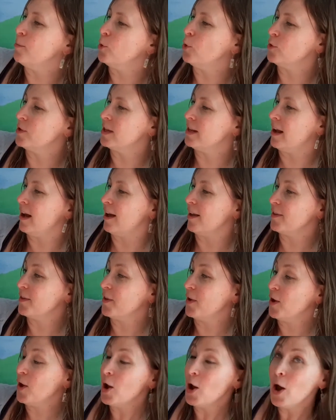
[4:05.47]
Morton asks,
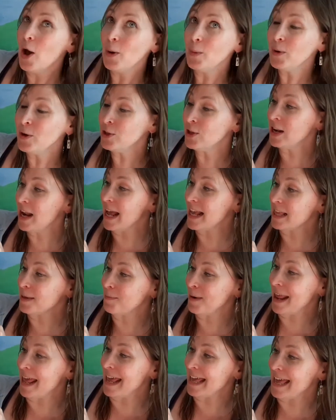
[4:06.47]
Would you like to
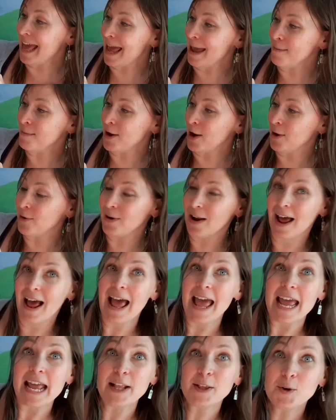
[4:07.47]
play a game, Lola?
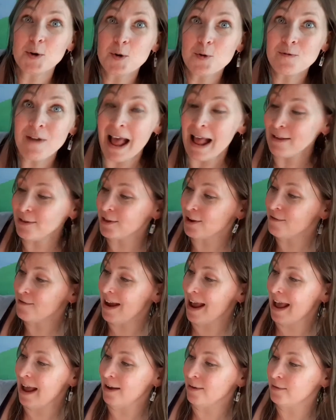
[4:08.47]
It's called Round and
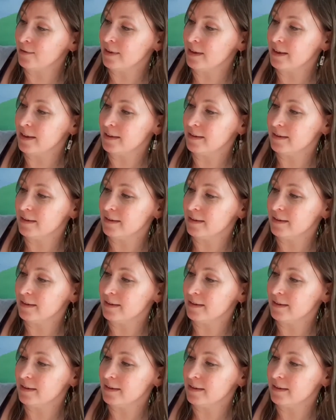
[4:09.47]
Round.